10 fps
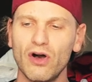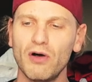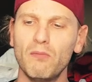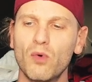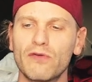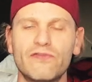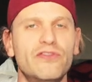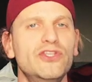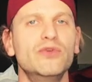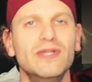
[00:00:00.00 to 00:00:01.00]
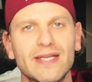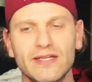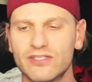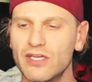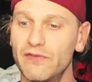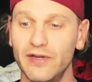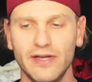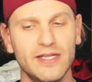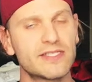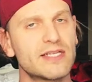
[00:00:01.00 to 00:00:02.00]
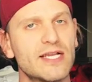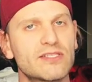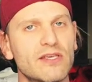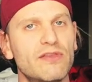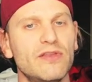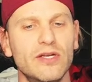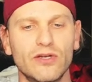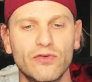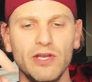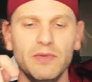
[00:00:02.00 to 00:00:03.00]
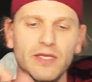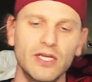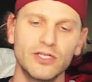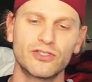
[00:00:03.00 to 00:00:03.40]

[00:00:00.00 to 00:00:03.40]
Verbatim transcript: call more for the uniqueness of it, and it is nicely thin and creamy.